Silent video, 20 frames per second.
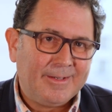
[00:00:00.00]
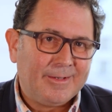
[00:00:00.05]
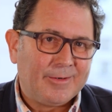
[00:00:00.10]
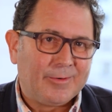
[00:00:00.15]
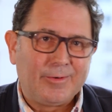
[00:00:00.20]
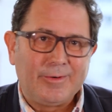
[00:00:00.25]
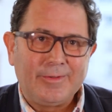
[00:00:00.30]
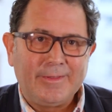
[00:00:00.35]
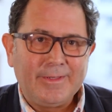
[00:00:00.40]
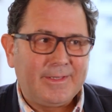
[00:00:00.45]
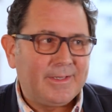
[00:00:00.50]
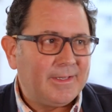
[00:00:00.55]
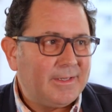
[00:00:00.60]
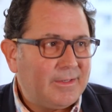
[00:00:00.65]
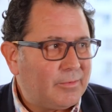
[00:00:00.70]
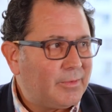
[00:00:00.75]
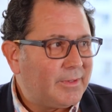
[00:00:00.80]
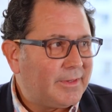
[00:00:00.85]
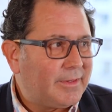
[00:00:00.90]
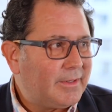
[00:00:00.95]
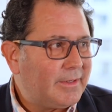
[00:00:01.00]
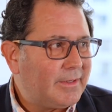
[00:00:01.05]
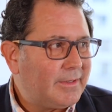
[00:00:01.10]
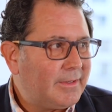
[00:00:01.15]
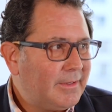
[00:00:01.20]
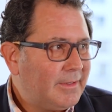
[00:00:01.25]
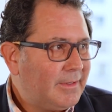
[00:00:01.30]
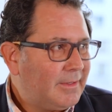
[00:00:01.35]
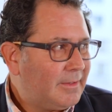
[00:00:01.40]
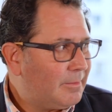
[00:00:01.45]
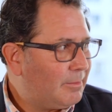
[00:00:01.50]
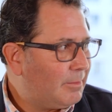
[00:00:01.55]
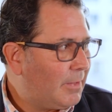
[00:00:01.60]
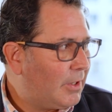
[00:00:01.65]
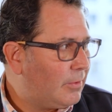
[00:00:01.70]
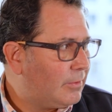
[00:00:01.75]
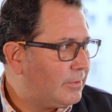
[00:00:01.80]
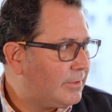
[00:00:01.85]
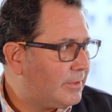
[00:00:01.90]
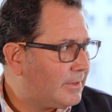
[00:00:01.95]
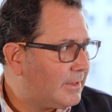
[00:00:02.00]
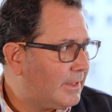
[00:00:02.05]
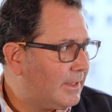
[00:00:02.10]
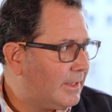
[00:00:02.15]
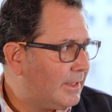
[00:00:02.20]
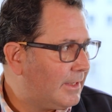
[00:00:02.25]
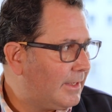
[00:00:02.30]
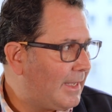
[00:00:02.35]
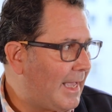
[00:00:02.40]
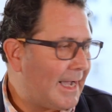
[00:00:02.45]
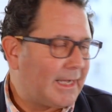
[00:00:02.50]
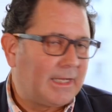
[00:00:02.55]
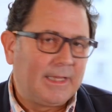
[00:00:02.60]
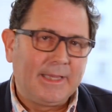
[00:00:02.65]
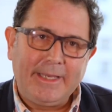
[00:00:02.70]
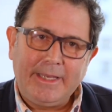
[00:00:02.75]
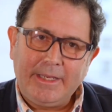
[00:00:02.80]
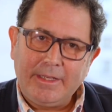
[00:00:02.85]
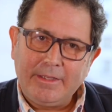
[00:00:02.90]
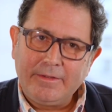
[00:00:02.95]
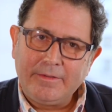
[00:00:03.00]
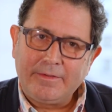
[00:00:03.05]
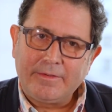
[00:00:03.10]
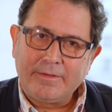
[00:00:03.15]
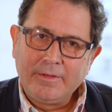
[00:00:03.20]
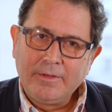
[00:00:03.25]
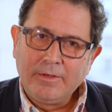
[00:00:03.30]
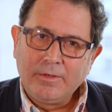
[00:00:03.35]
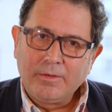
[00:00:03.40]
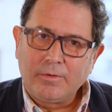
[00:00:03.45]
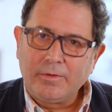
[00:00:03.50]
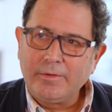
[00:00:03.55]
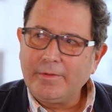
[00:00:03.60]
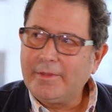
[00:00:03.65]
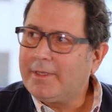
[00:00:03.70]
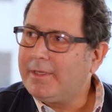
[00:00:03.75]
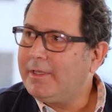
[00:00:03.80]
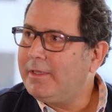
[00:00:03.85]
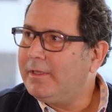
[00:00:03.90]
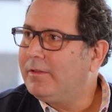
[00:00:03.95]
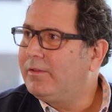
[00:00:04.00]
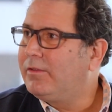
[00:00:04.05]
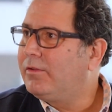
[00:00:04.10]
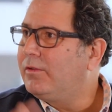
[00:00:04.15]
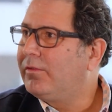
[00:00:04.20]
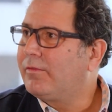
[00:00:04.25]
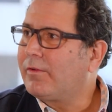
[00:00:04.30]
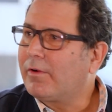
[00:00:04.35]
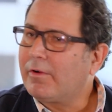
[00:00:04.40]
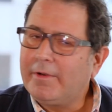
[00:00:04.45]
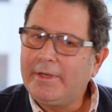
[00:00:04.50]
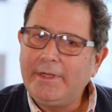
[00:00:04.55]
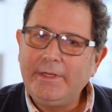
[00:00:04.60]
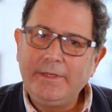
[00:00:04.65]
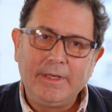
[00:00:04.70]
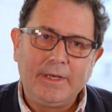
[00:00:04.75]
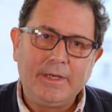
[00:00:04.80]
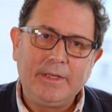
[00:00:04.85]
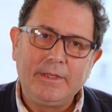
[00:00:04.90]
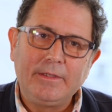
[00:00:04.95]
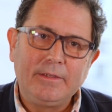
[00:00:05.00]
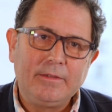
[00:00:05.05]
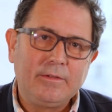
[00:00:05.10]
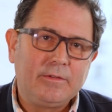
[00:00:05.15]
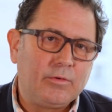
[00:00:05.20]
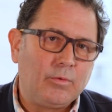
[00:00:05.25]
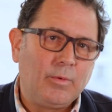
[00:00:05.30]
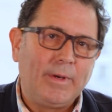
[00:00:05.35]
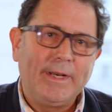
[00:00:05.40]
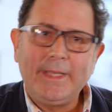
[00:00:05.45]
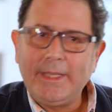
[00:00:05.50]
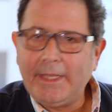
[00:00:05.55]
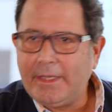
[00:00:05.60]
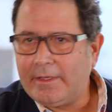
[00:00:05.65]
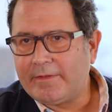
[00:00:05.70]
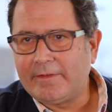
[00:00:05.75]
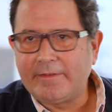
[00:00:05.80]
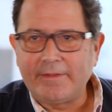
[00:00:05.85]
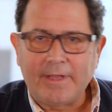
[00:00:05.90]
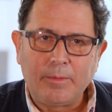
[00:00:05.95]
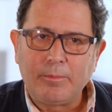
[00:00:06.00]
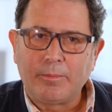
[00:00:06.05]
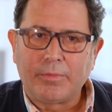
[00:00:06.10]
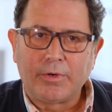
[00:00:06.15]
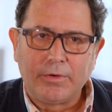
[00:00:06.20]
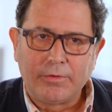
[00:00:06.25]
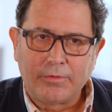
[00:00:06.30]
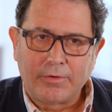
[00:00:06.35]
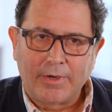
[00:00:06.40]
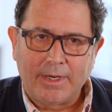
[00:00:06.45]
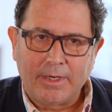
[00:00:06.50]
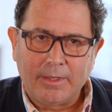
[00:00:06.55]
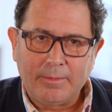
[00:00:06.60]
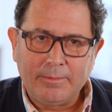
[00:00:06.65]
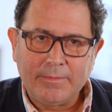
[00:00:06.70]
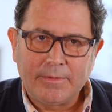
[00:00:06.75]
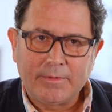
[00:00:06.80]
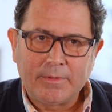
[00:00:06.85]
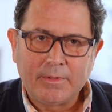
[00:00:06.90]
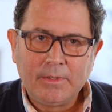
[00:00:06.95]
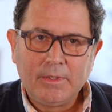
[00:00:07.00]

or the kids with the most uh, accolades or the kids who have already done 28 STEM programs.